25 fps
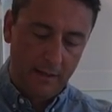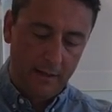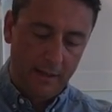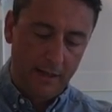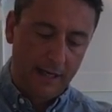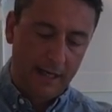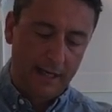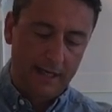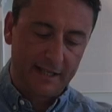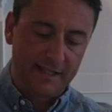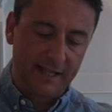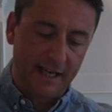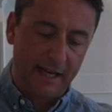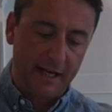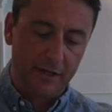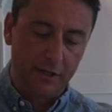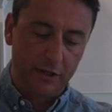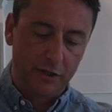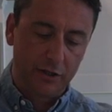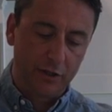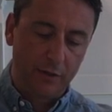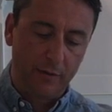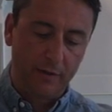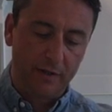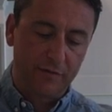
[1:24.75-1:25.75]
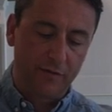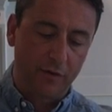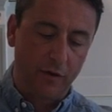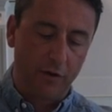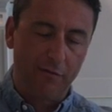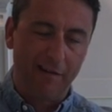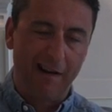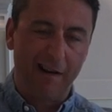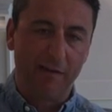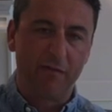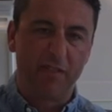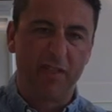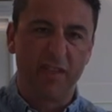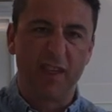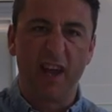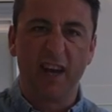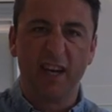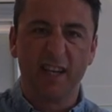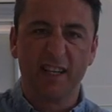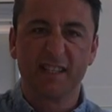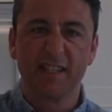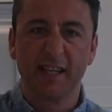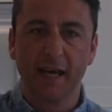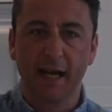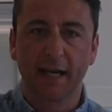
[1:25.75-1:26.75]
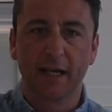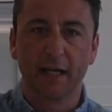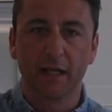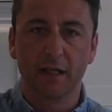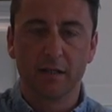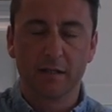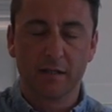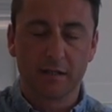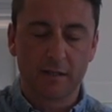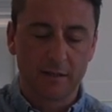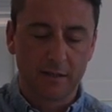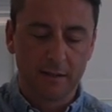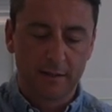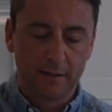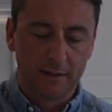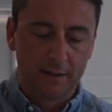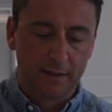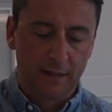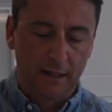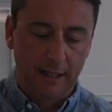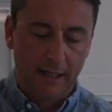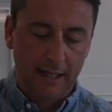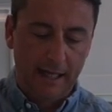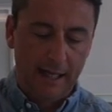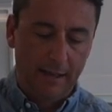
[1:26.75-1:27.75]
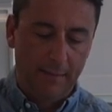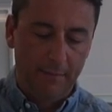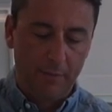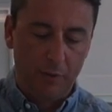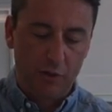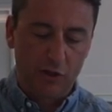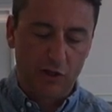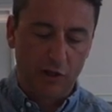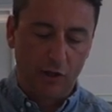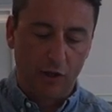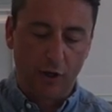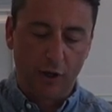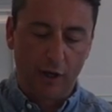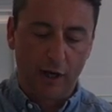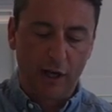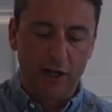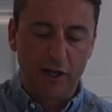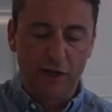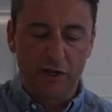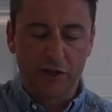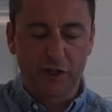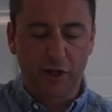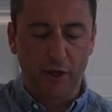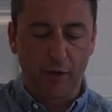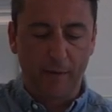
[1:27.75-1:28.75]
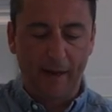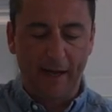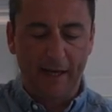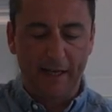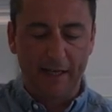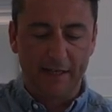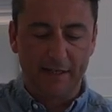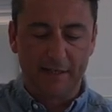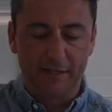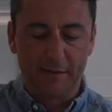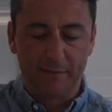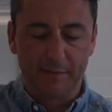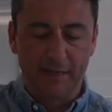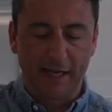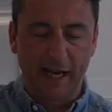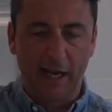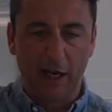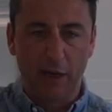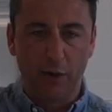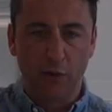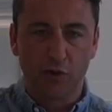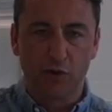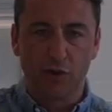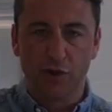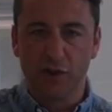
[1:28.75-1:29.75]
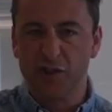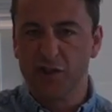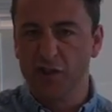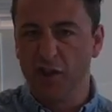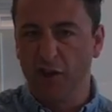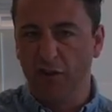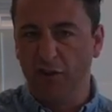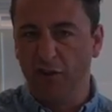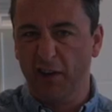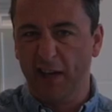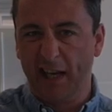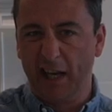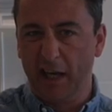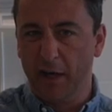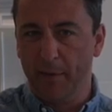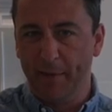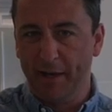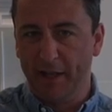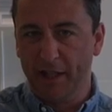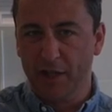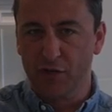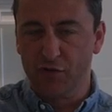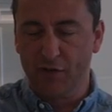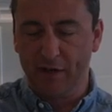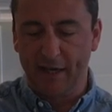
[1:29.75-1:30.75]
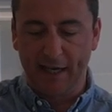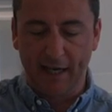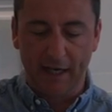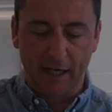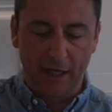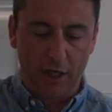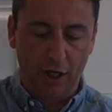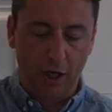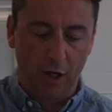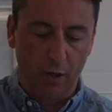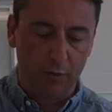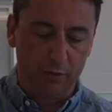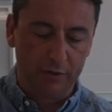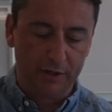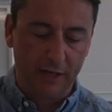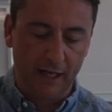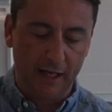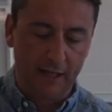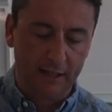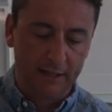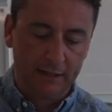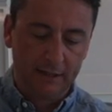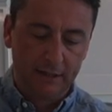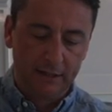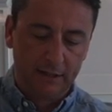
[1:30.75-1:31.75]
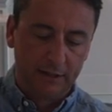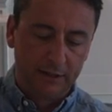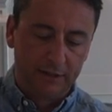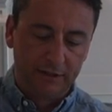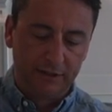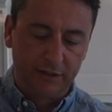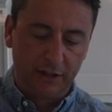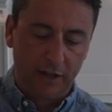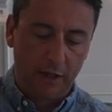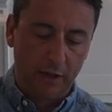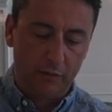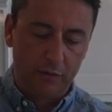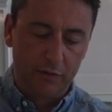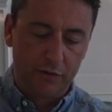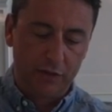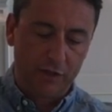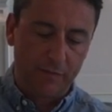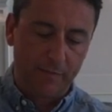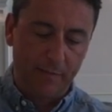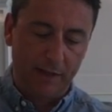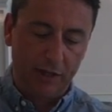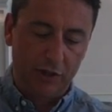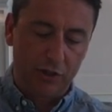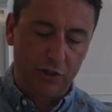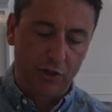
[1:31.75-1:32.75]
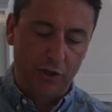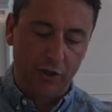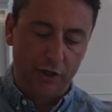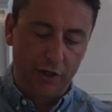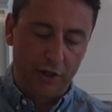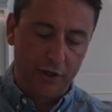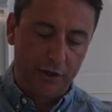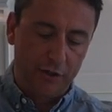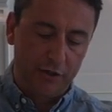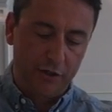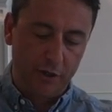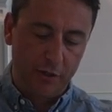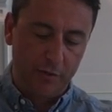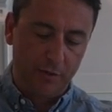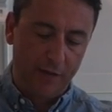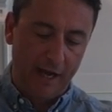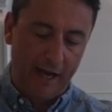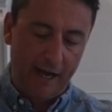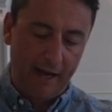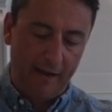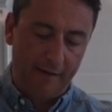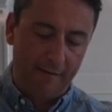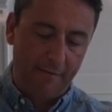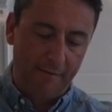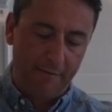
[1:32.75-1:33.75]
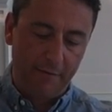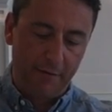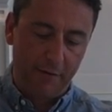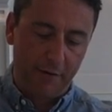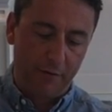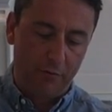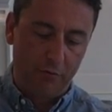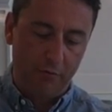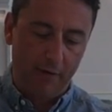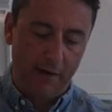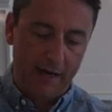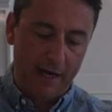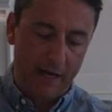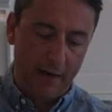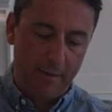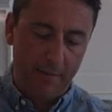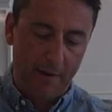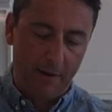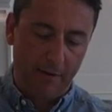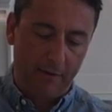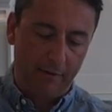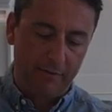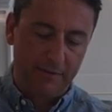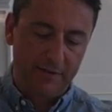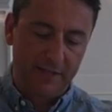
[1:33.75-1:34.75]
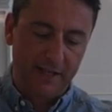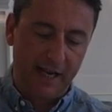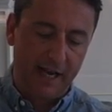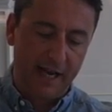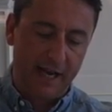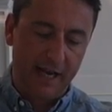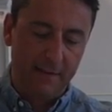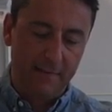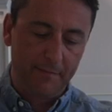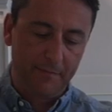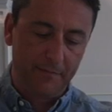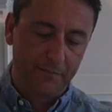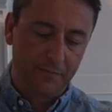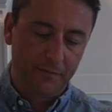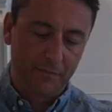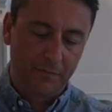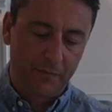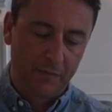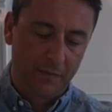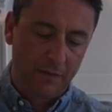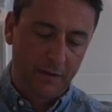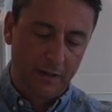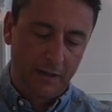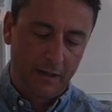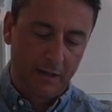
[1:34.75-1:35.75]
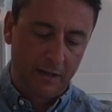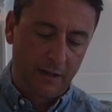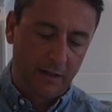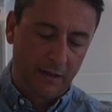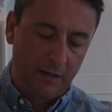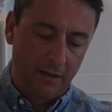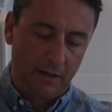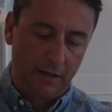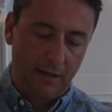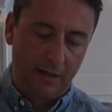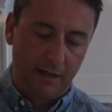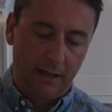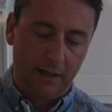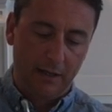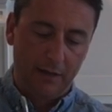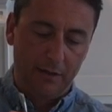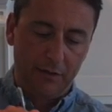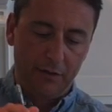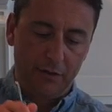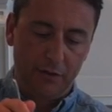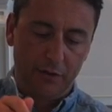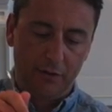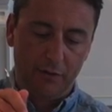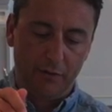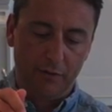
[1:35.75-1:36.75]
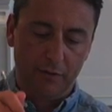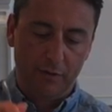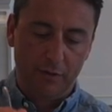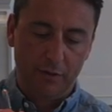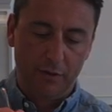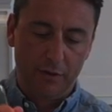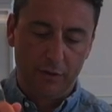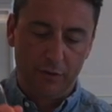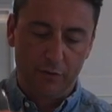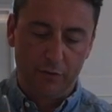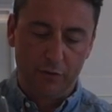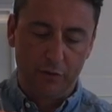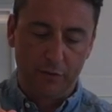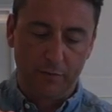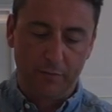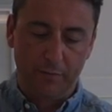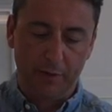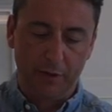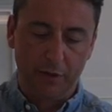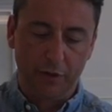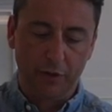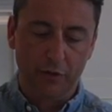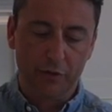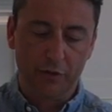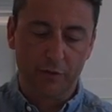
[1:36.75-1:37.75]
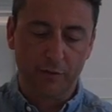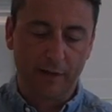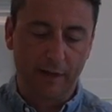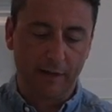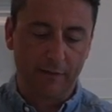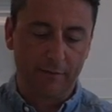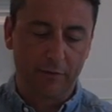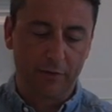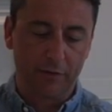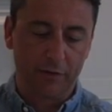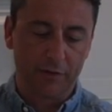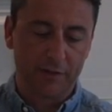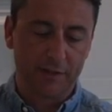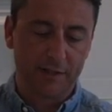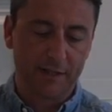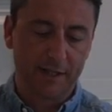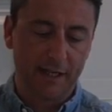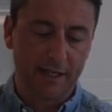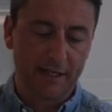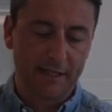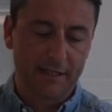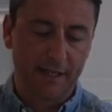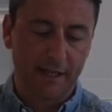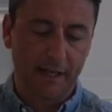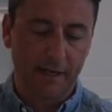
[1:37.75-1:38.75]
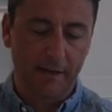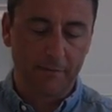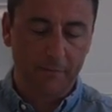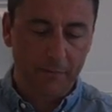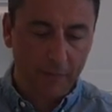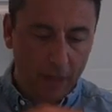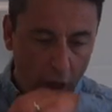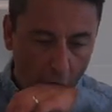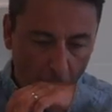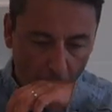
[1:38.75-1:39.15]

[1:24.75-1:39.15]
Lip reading: Like I said, do this for around 30 seconds. Much longer, you're just going to add in some dilution. It's not really going to make the drink any colder. So just make sure that you do that for the right amount of time. And you should be good. You can of course taste that.